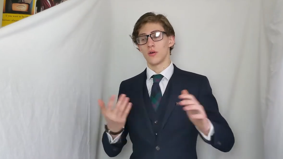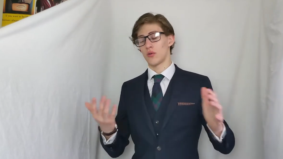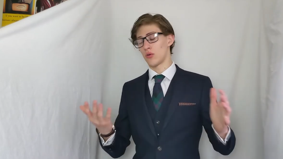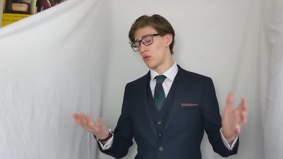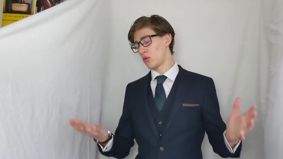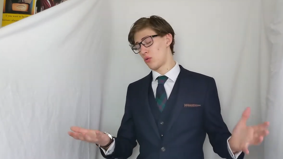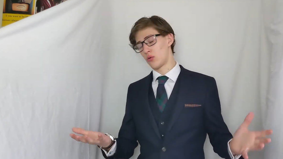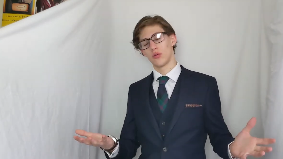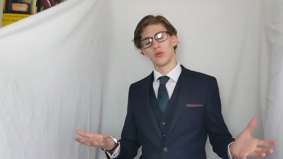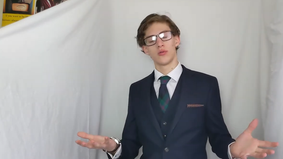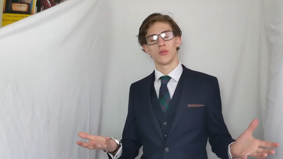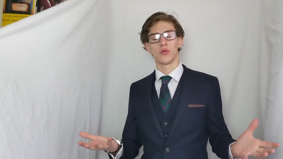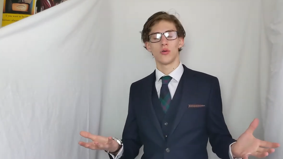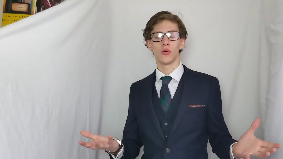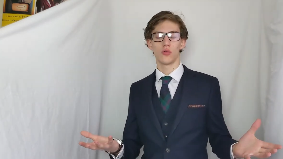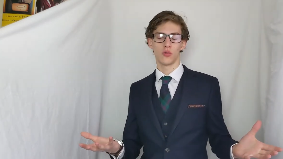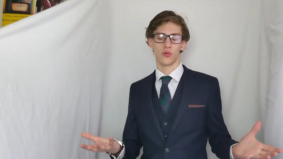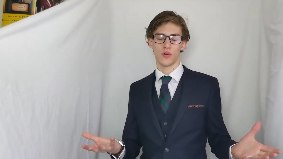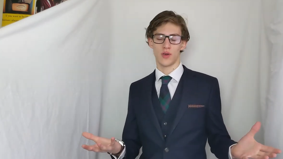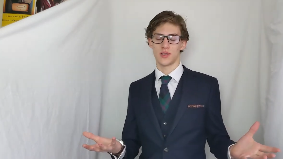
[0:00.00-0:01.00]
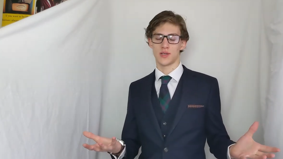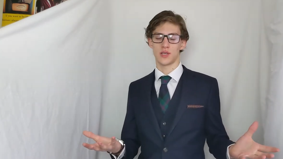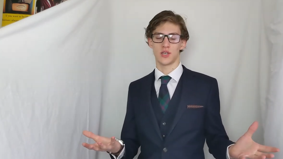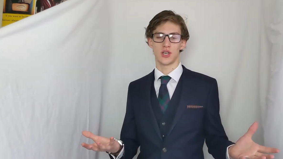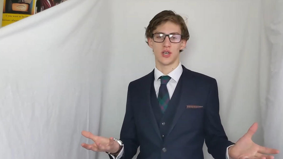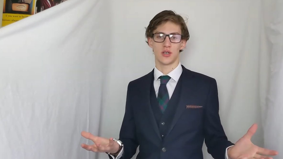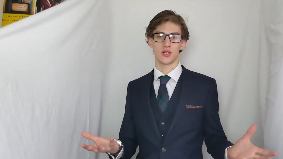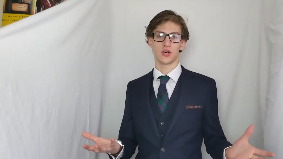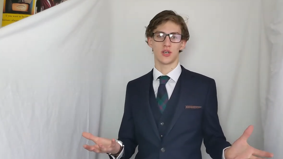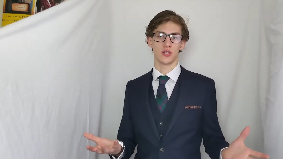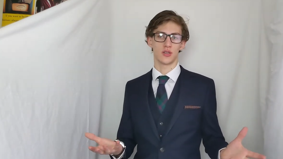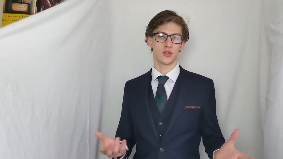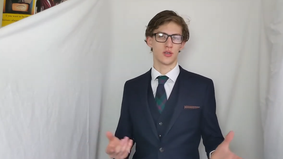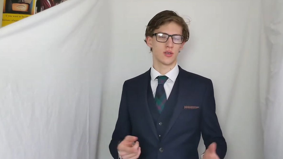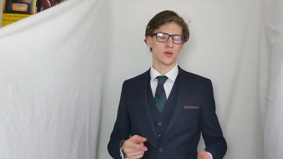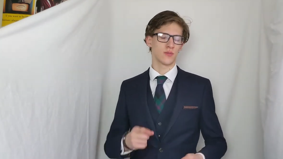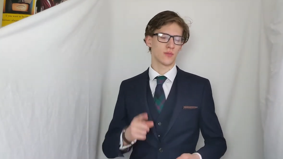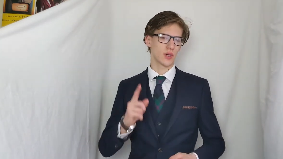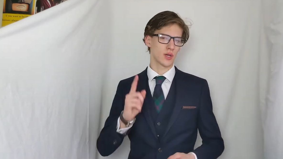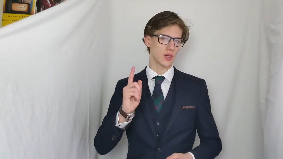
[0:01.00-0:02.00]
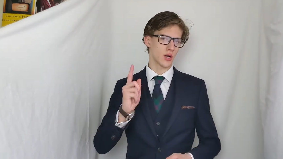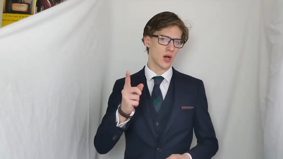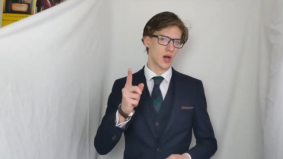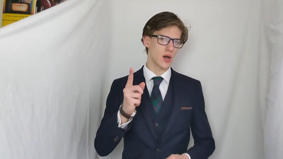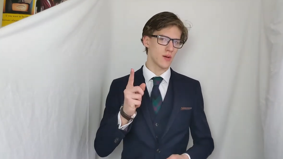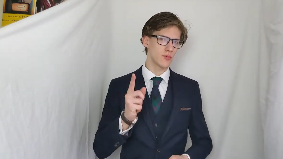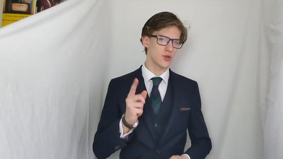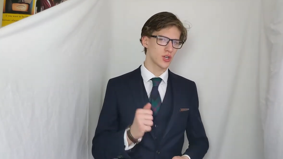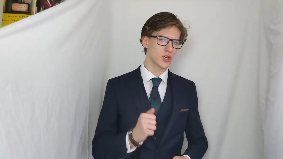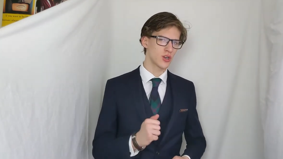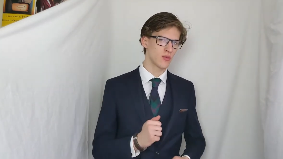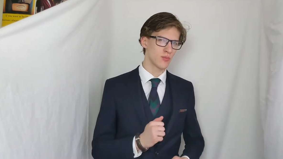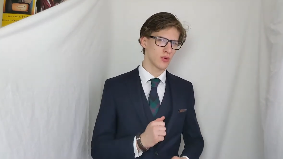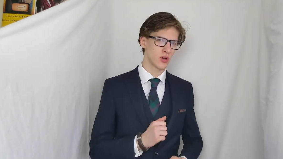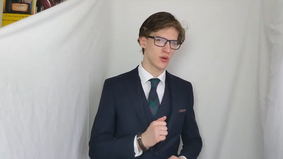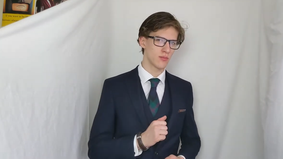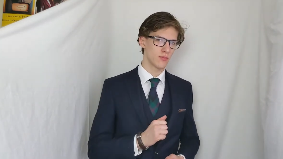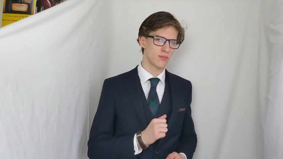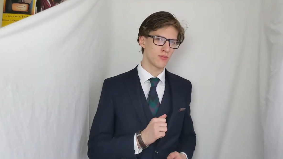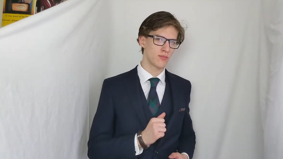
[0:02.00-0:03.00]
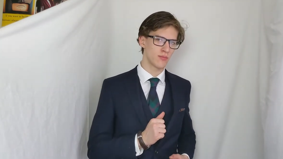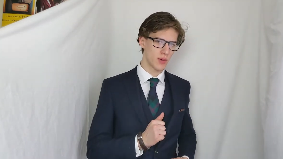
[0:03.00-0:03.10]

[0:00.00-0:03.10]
All great suggestions, but I'm just going to put